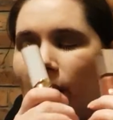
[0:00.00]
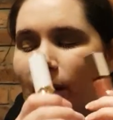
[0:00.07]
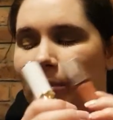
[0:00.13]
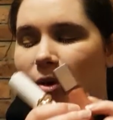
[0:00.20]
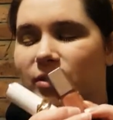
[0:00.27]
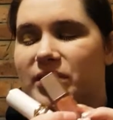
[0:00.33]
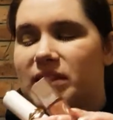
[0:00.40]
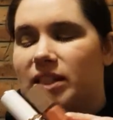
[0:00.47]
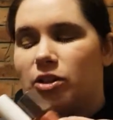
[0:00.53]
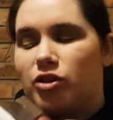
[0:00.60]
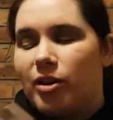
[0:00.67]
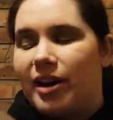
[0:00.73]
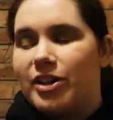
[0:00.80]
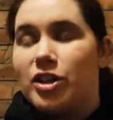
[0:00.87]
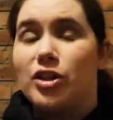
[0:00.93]
I'm obviously
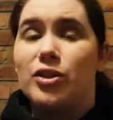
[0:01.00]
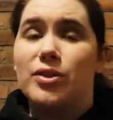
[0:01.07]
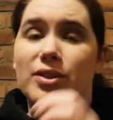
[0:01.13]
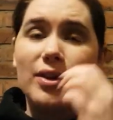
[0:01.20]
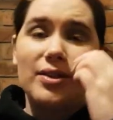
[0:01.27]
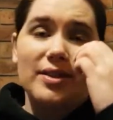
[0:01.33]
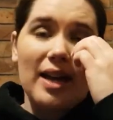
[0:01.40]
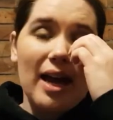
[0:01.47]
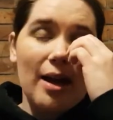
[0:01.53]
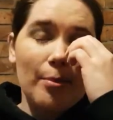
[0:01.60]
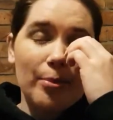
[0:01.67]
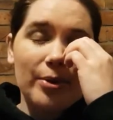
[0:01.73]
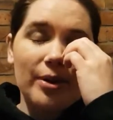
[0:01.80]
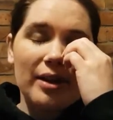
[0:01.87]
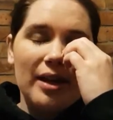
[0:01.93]
trying to use those
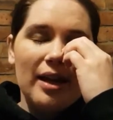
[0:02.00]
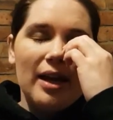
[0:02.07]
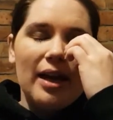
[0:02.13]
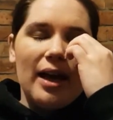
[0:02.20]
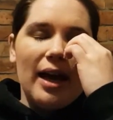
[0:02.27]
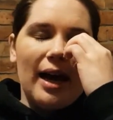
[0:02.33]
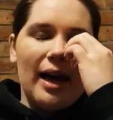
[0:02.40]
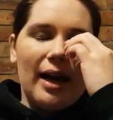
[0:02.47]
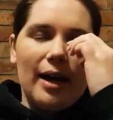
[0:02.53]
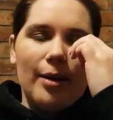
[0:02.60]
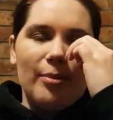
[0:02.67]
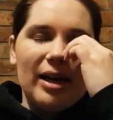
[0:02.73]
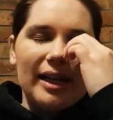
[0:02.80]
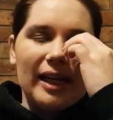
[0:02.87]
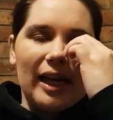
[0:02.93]
up.
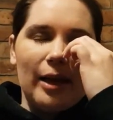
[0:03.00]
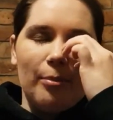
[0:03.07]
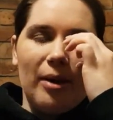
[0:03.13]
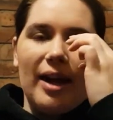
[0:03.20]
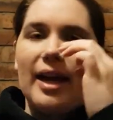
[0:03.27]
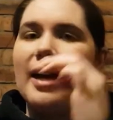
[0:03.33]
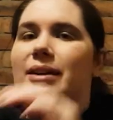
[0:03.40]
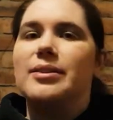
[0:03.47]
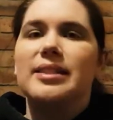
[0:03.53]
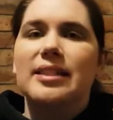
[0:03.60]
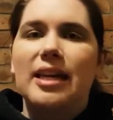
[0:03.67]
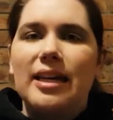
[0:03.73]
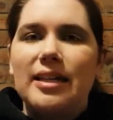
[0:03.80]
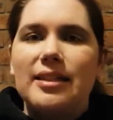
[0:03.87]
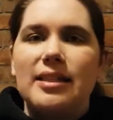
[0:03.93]
Um, I keep my house
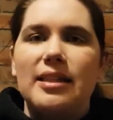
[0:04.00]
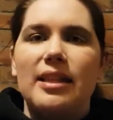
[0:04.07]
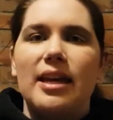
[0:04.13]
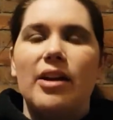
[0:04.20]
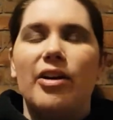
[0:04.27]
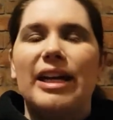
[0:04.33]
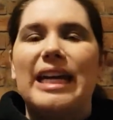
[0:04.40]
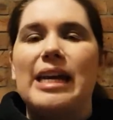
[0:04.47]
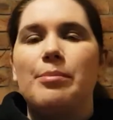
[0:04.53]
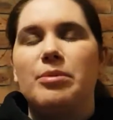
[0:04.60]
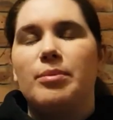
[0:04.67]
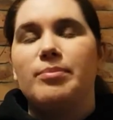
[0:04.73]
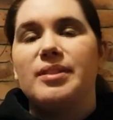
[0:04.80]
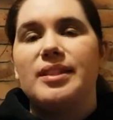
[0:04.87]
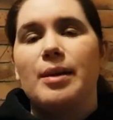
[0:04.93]
keys in there. I keep
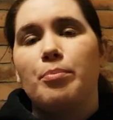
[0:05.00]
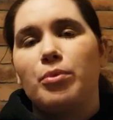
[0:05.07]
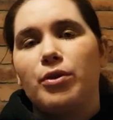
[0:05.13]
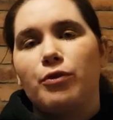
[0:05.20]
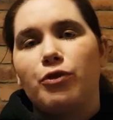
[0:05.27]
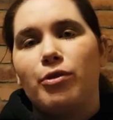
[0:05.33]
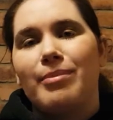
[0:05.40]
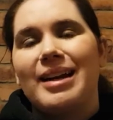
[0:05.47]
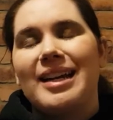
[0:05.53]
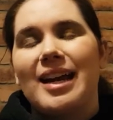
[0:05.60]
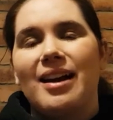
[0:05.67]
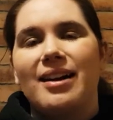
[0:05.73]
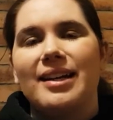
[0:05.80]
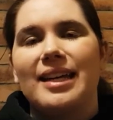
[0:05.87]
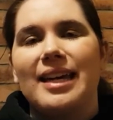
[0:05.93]
them separate from my
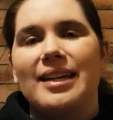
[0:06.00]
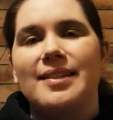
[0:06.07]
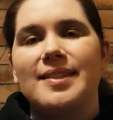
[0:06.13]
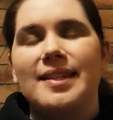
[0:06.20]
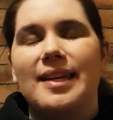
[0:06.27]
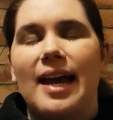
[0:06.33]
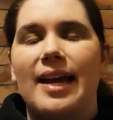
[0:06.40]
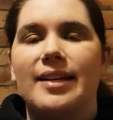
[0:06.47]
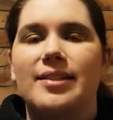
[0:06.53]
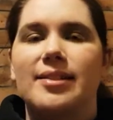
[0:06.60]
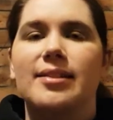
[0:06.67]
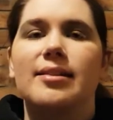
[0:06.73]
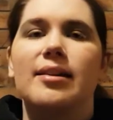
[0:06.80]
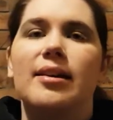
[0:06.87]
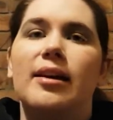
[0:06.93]
car keys in
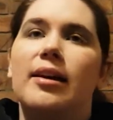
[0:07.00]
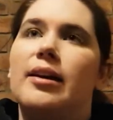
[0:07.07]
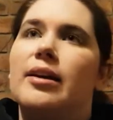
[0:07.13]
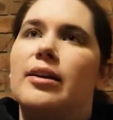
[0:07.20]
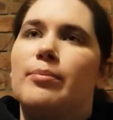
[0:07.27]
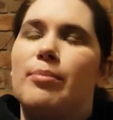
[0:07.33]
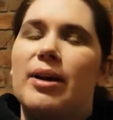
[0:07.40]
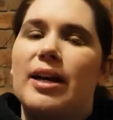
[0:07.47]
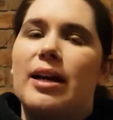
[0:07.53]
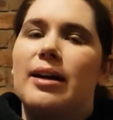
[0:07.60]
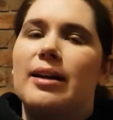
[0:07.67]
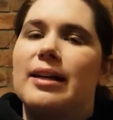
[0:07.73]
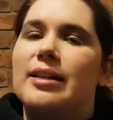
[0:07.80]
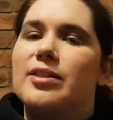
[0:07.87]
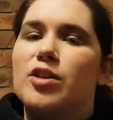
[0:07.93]
case my car
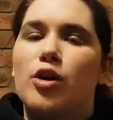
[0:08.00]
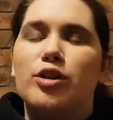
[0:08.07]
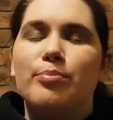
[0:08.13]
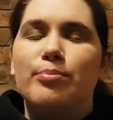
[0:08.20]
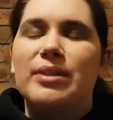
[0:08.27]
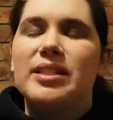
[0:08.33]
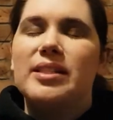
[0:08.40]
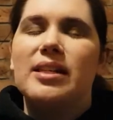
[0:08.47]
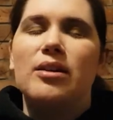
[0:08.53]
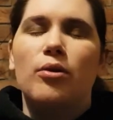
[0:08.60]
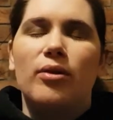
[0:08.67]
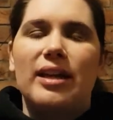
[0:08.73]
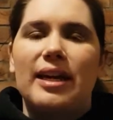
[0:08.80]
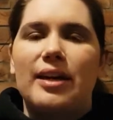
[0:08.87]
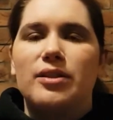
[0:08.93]
keys go missing or
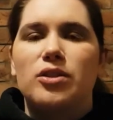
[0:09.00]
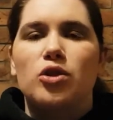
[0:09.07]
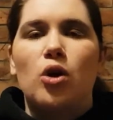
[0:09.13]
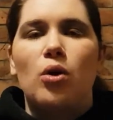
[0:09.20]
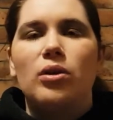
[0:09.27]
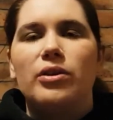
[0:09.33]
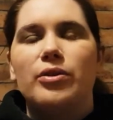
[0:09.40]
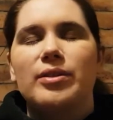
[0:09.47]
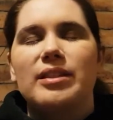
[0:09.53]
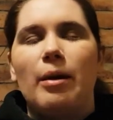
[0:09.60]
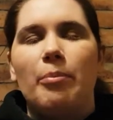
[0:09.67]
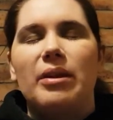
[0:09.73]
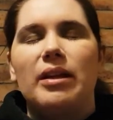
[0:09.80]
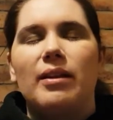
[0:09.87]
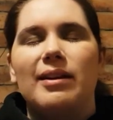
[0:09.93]
they get stolen or
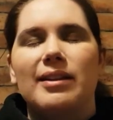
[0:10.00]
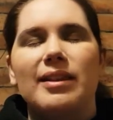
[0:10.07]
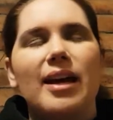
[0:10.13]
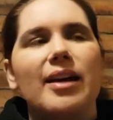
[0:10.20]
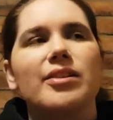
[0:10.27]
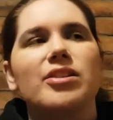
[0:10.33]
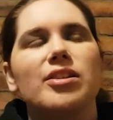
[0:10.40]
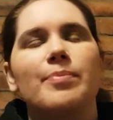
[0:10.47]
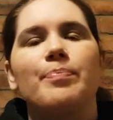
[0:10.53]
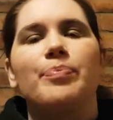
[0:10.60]
something like that.